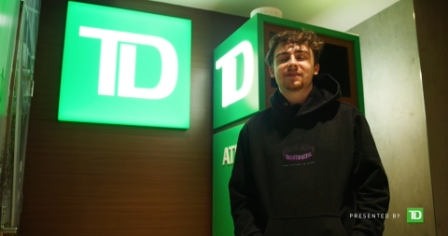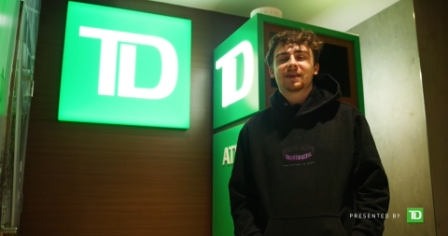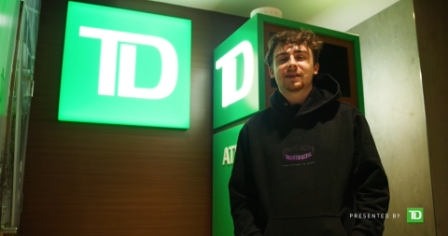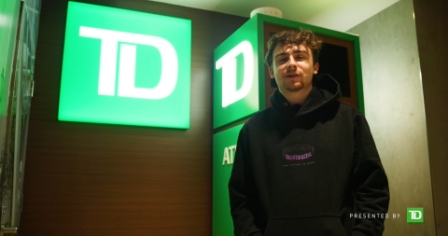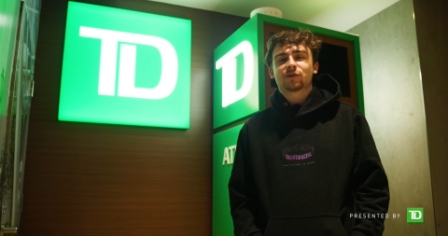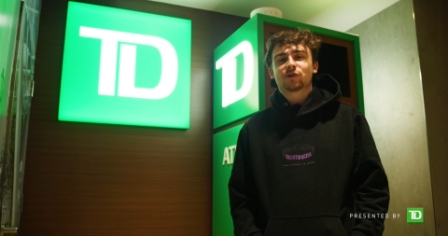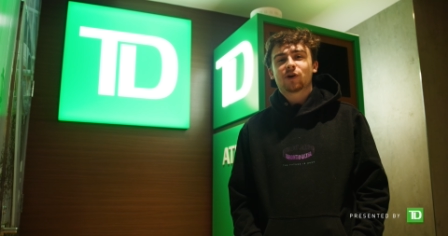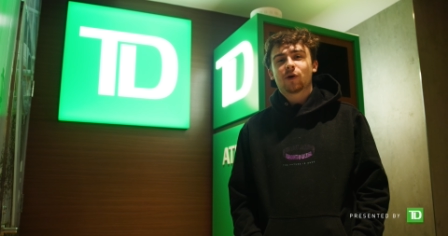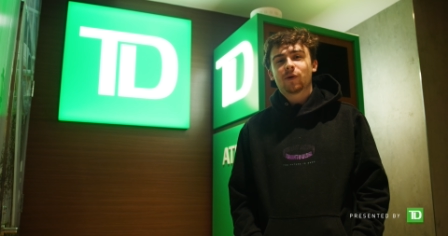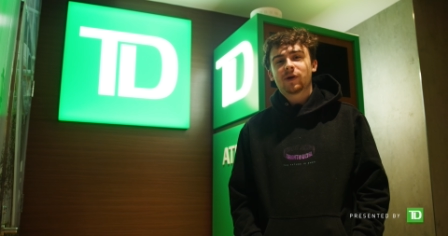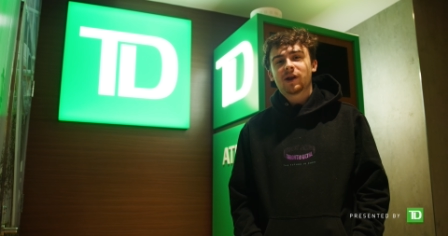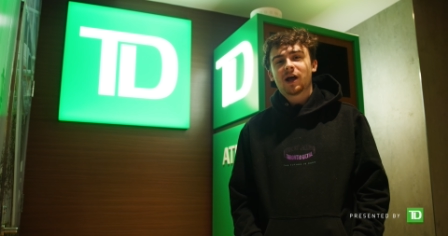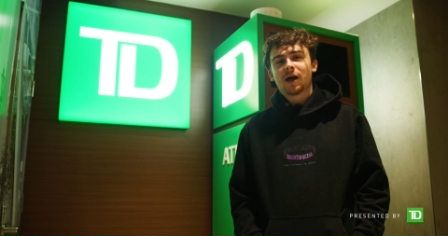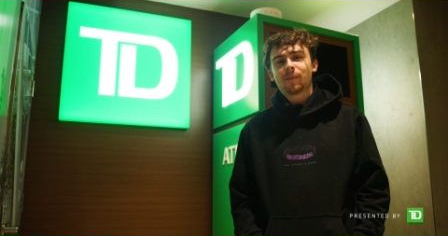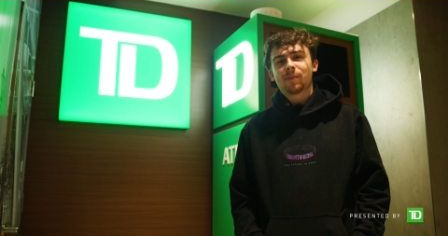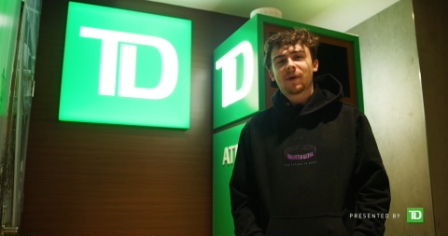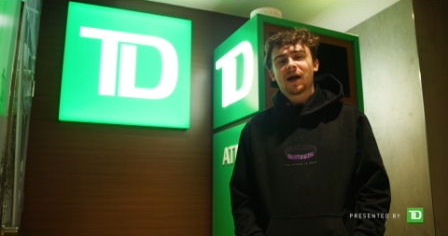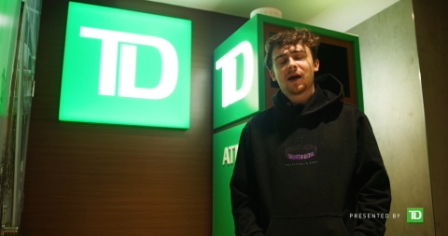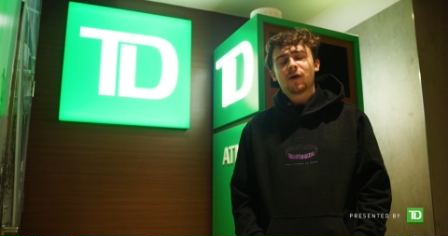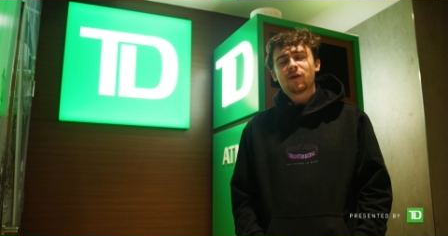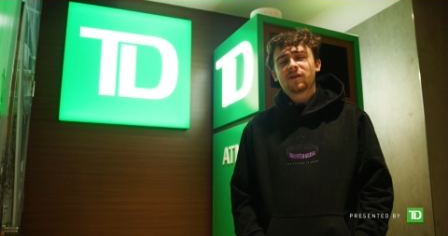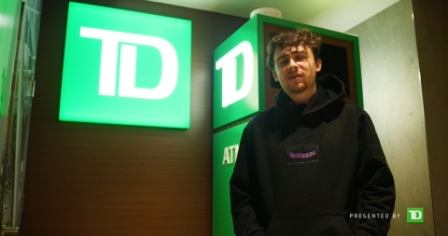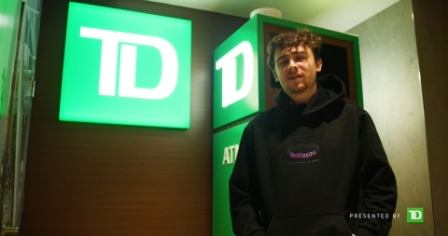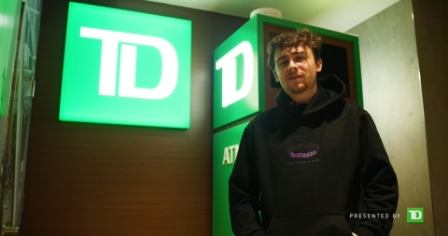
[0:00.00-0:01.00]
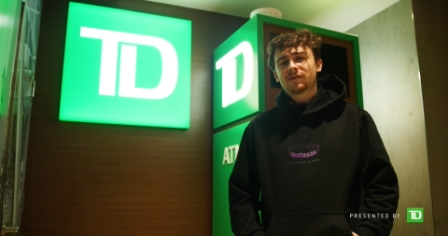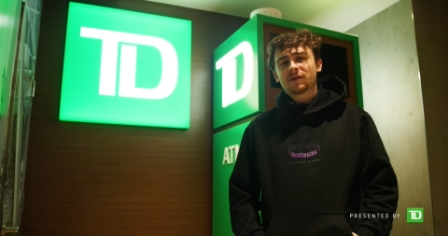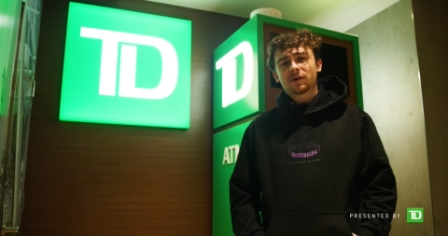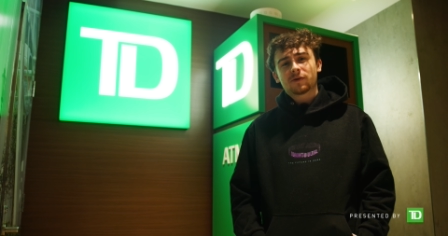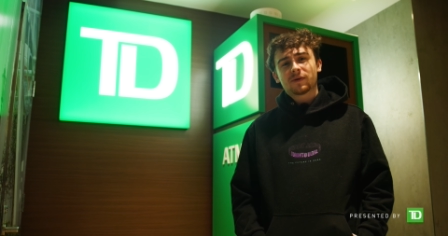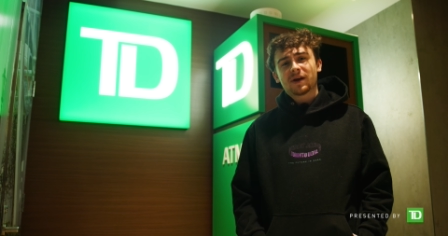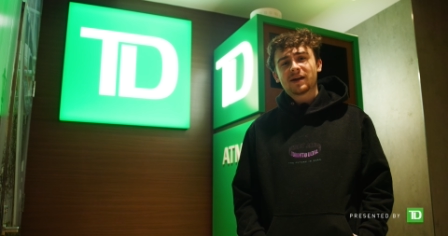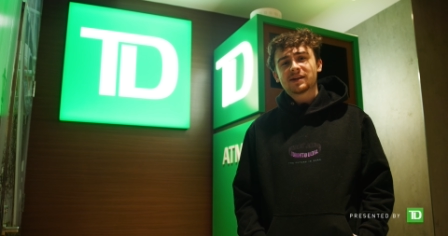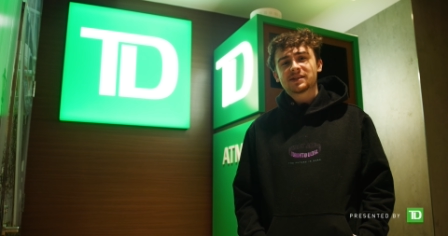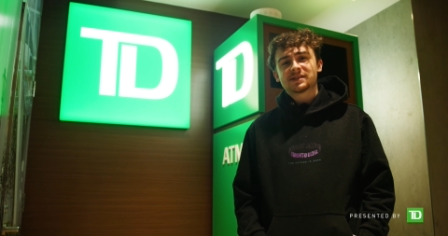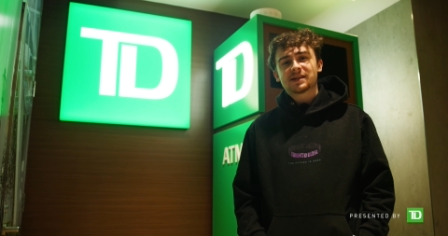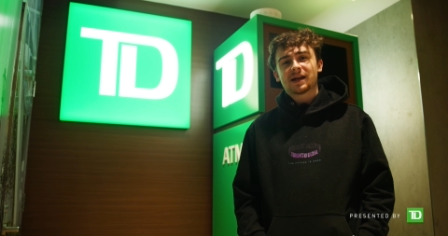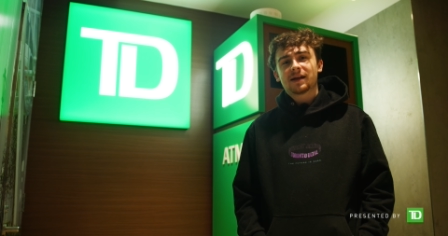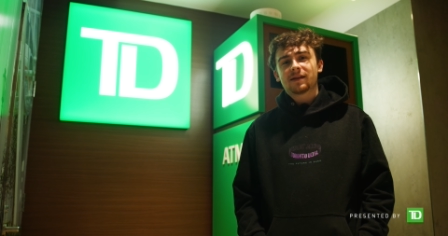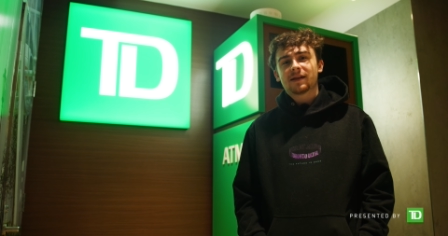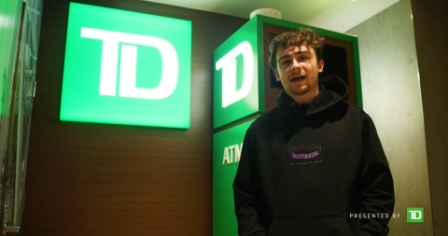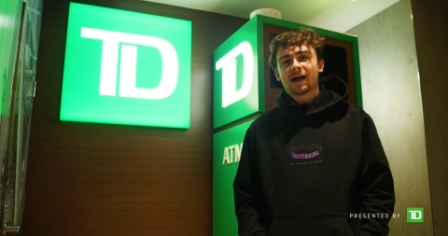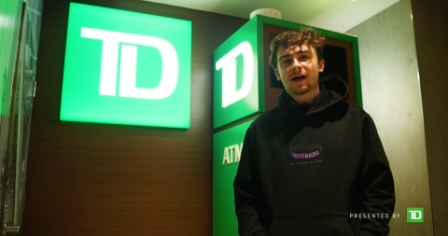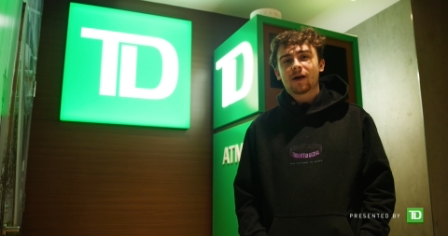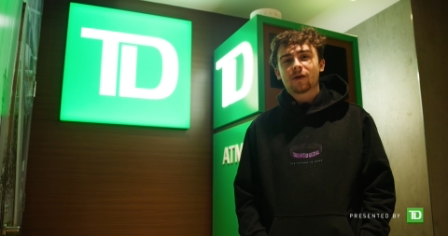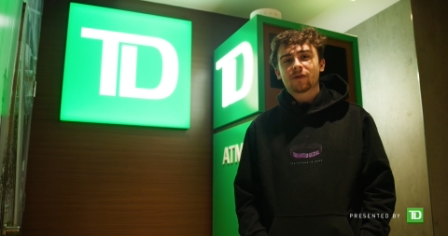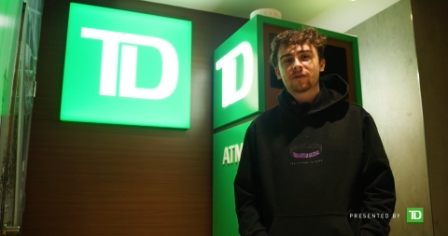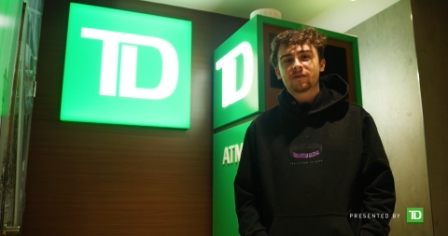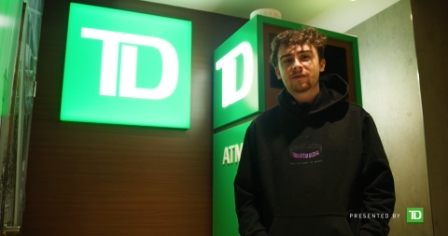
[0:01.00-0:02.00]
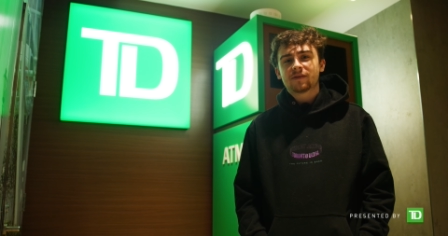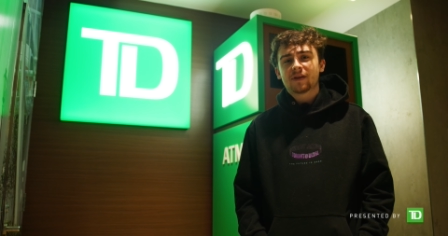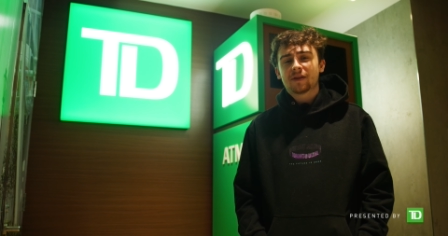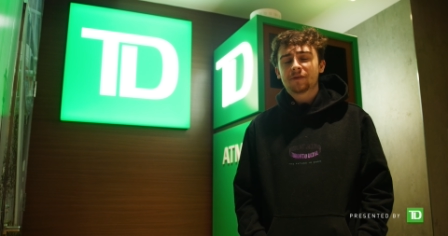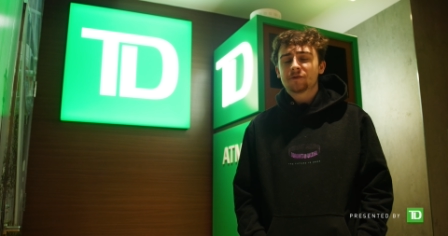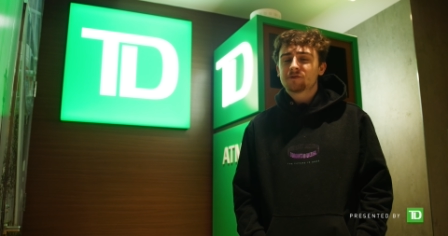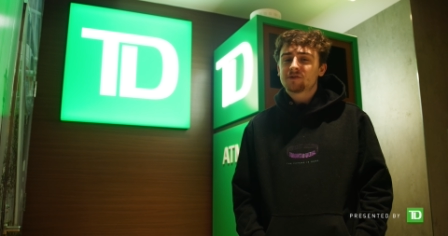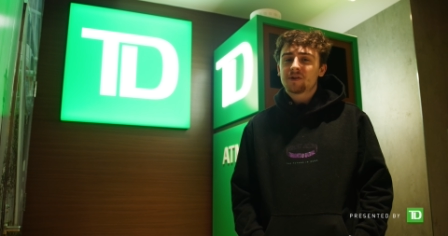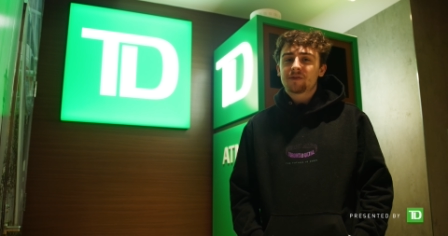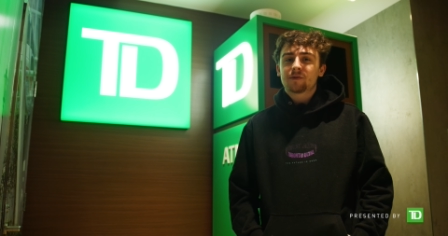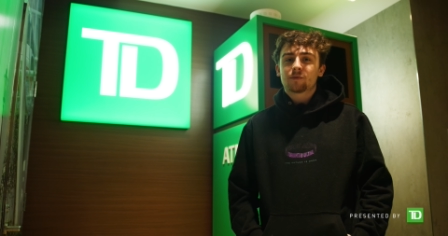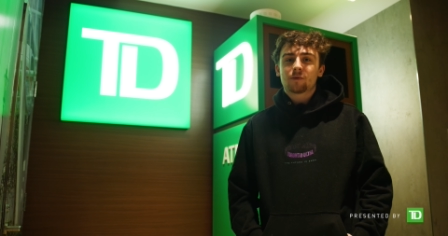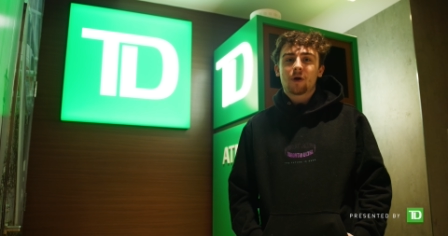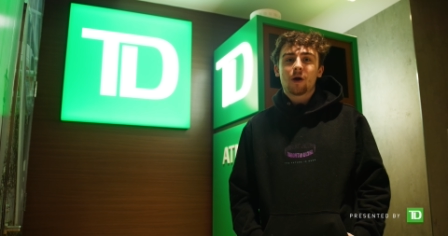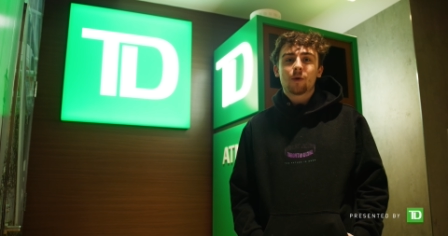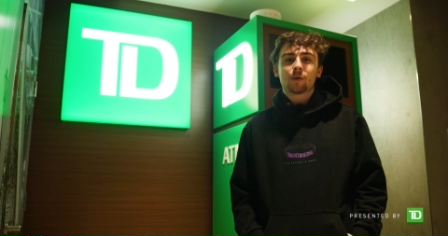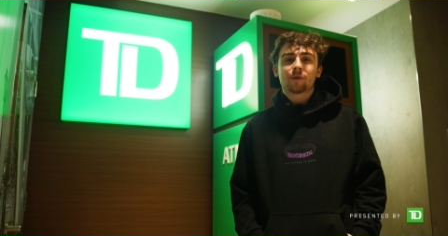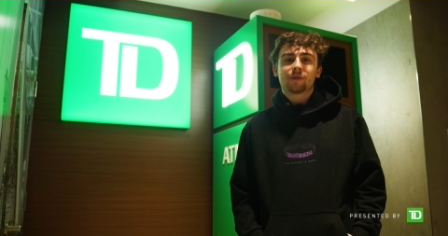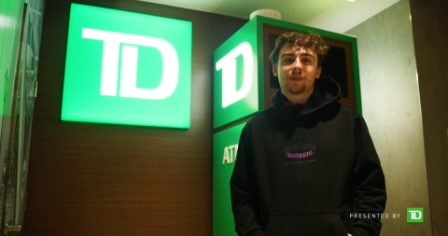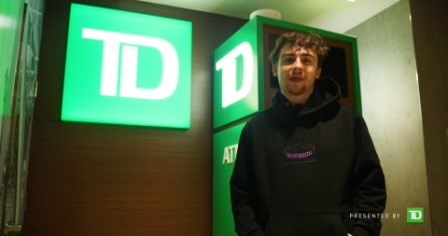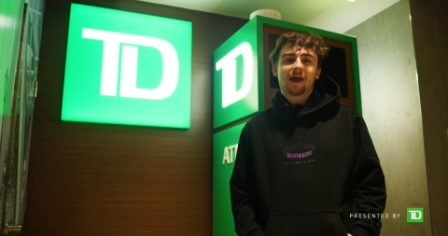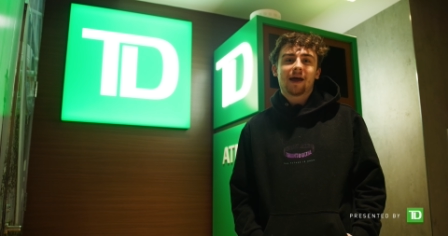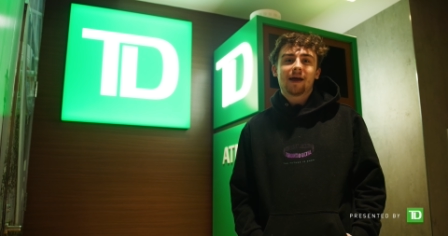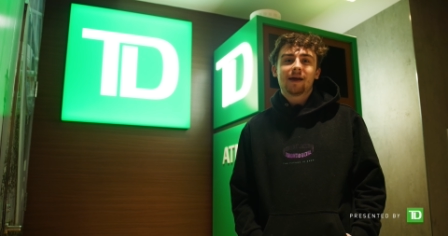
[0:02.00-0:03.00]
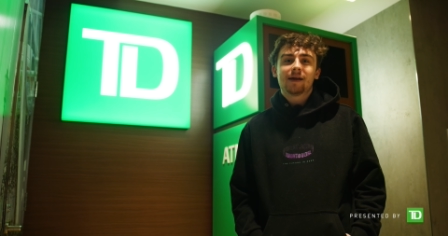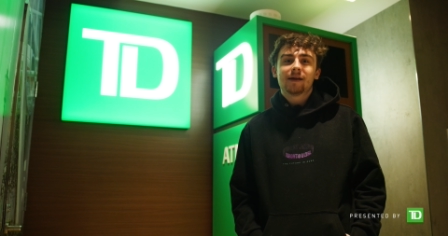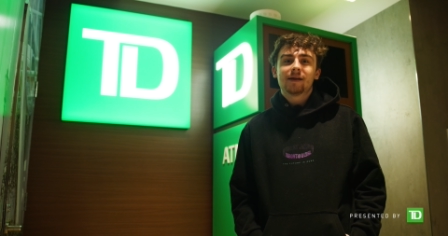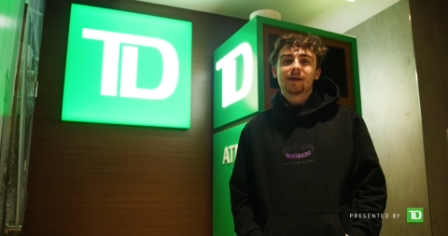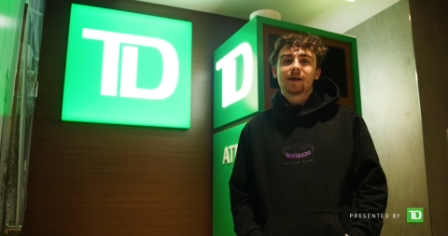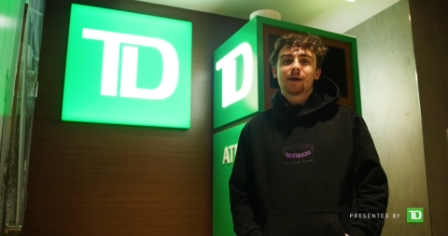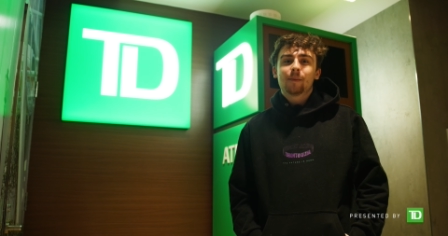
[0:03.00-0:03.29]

and growing up, I always lived in a ranch-style house, and there's nothing wrong with that,